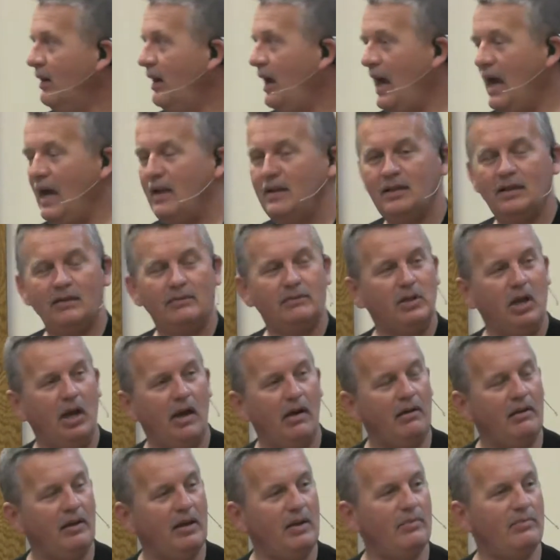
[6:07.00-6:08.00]
Had to
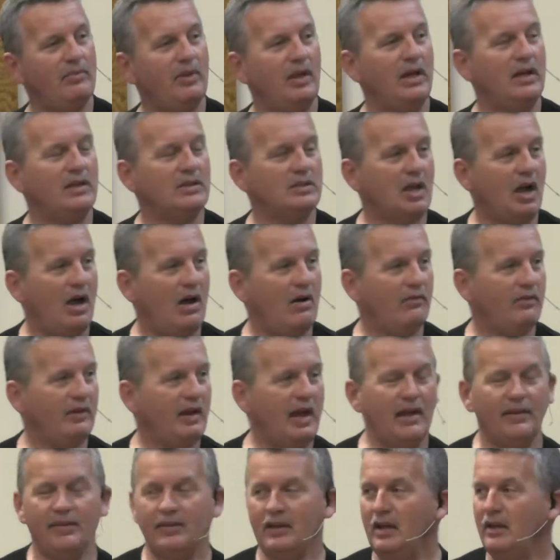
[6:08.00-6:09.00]
tear them things off, and
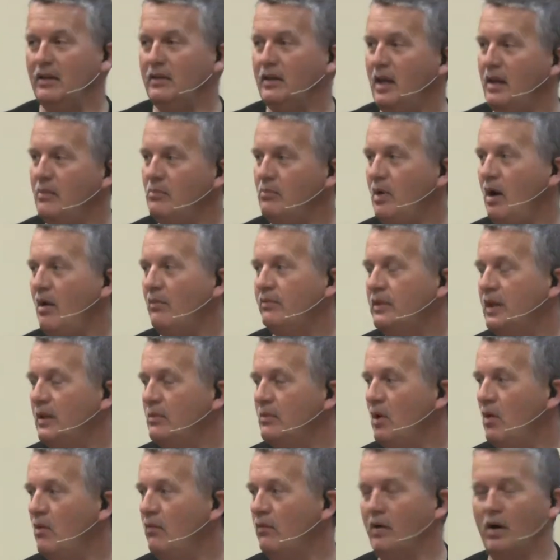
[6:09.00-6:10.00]
I think they dropped
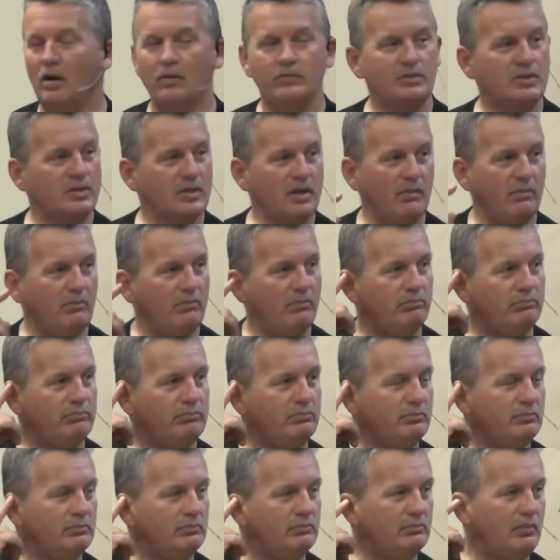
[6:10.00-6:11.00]
them over on some
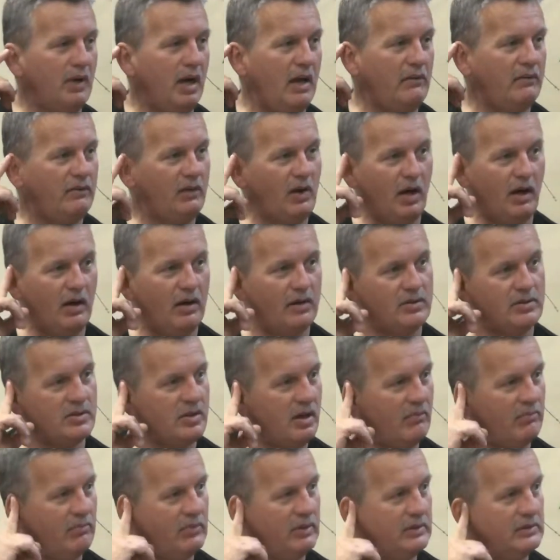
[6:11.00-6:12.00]
Mayflower or
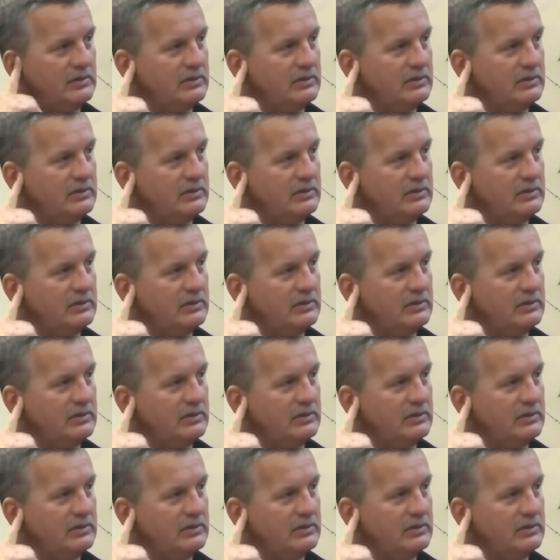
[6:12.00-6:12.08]
something.